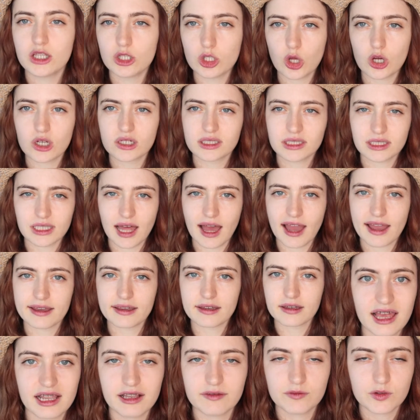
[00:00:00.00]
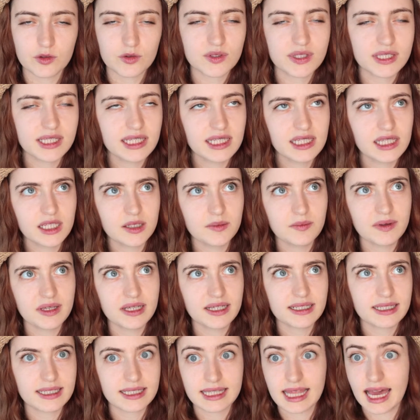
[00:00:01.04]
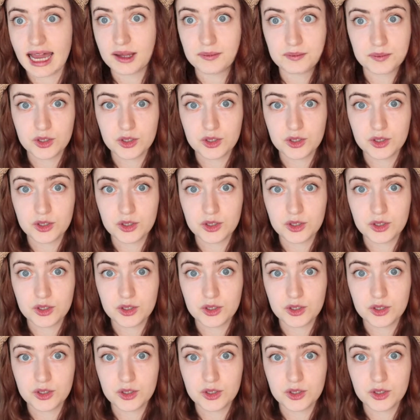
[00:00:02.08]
looks like. And if you see them as that